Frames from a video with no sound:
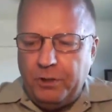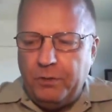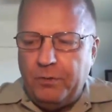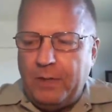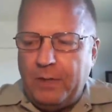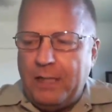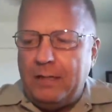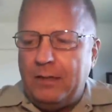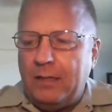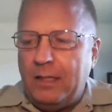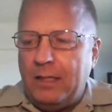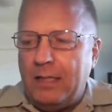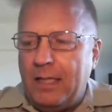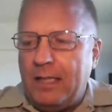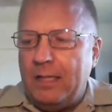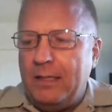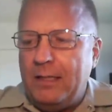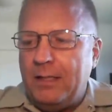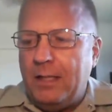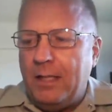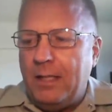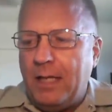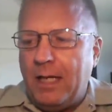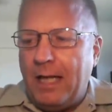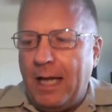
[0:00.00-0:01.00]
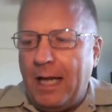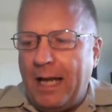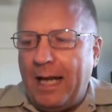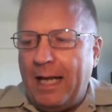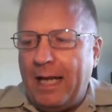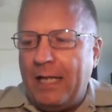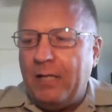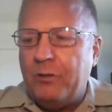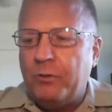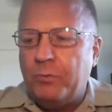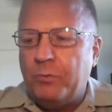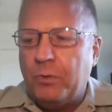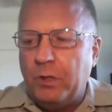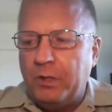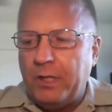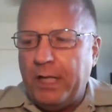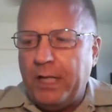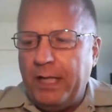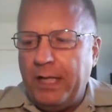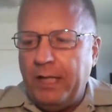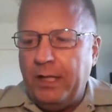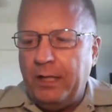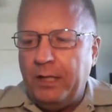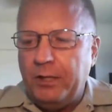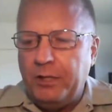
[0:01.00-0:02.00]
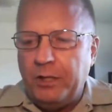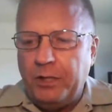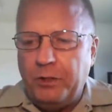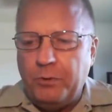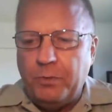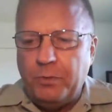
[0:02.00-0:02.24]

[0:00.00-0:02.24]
so it, as we're gaining